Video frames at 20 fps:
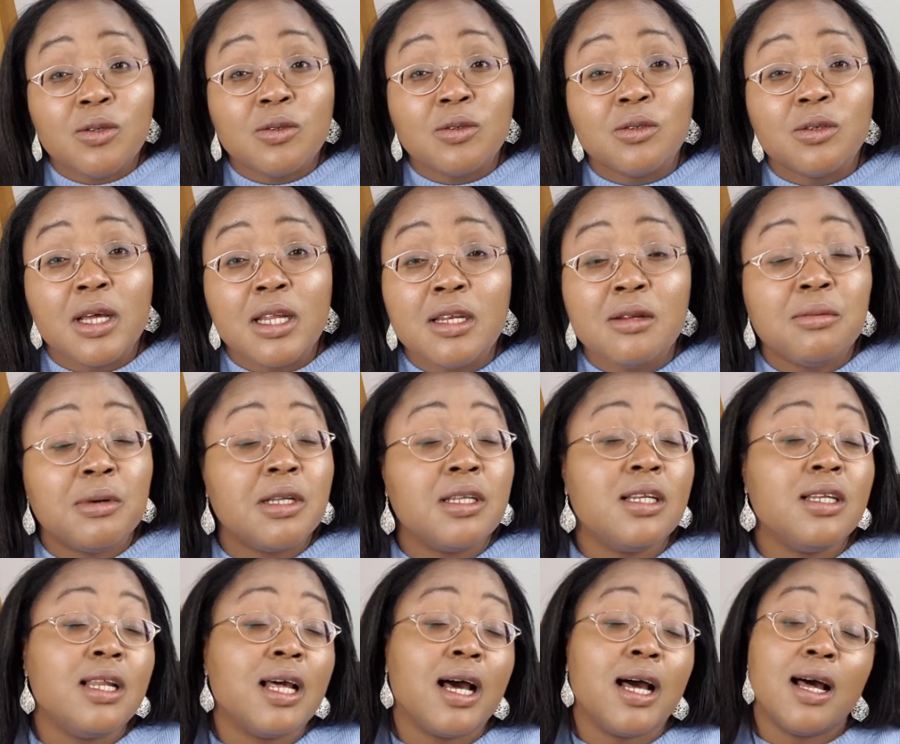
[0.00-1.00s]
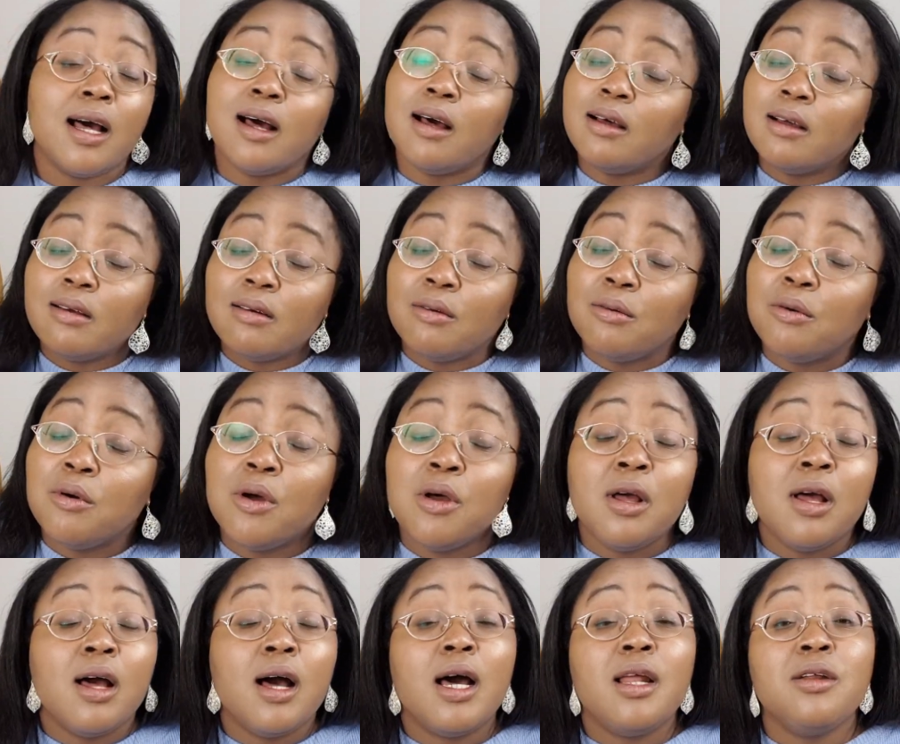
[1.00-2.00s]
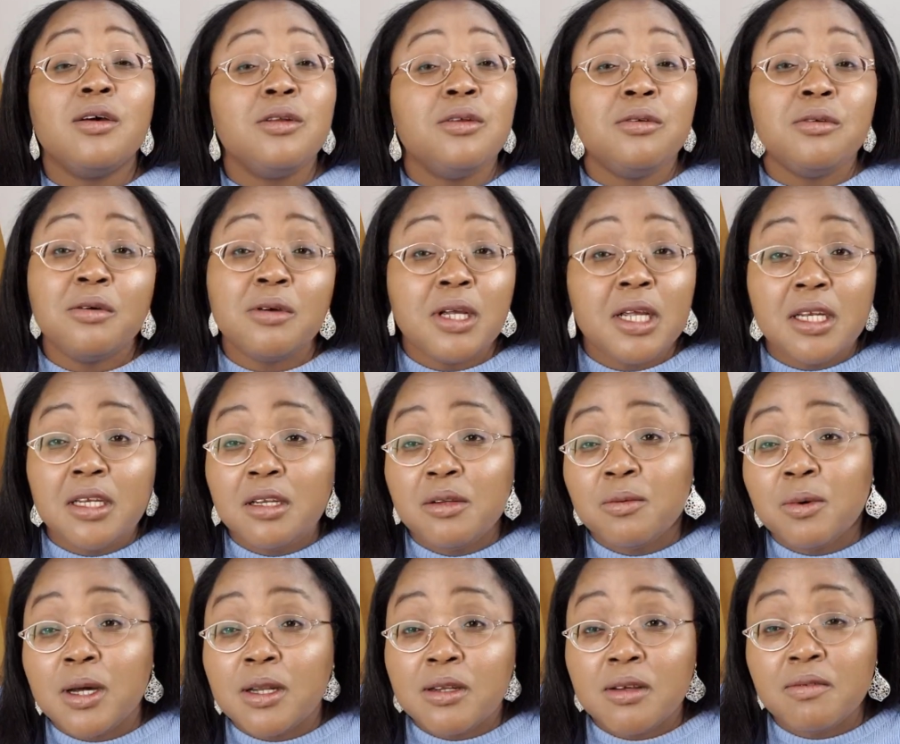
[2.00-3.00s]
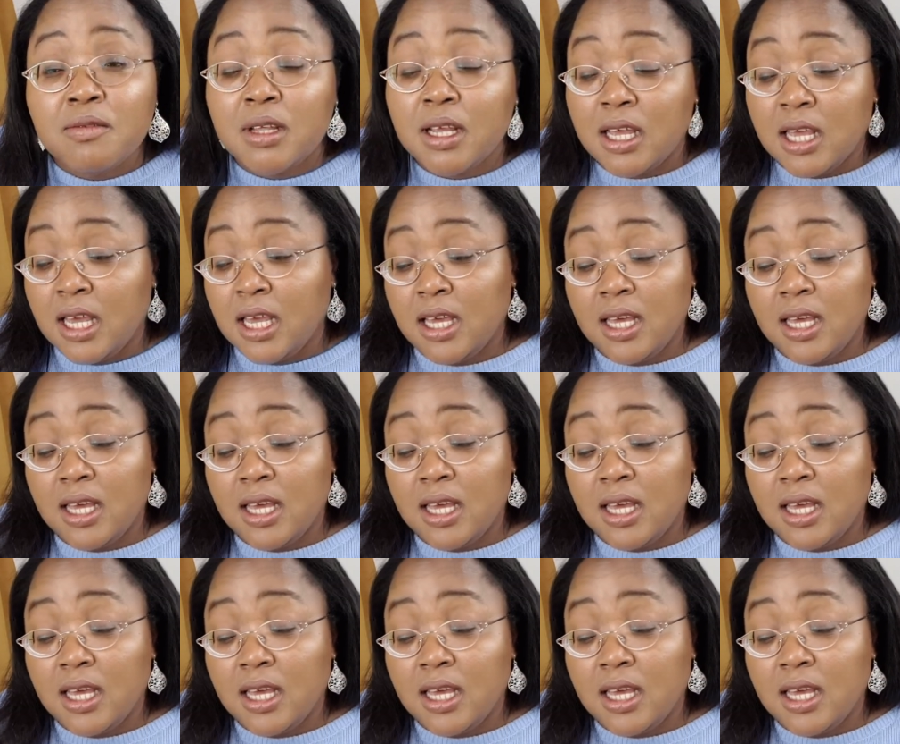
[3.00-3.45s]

or anybody that, I don't know any one of them.